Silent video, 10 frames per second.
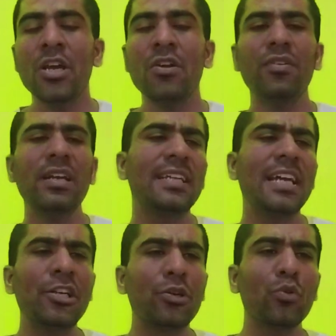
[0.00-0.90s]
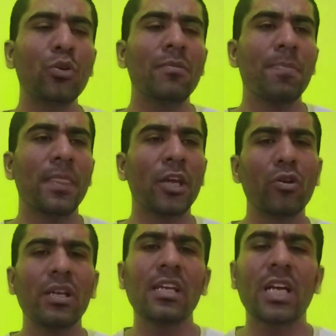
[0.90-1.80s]
we tend to
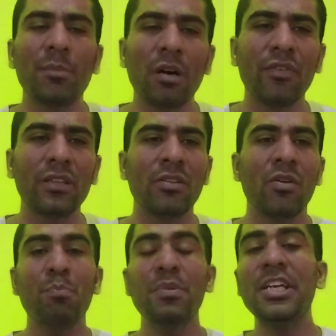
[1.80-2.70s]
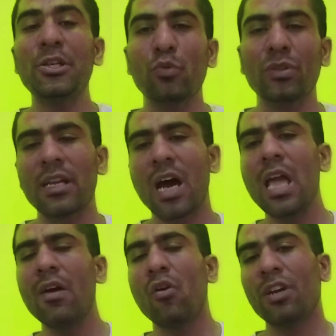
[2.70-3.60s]
quickly come up with me too, that I
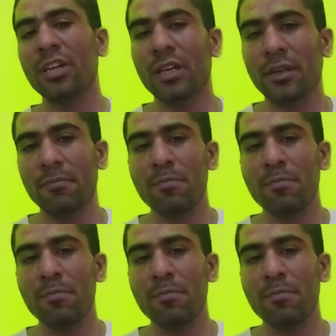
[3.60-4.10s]
have already done.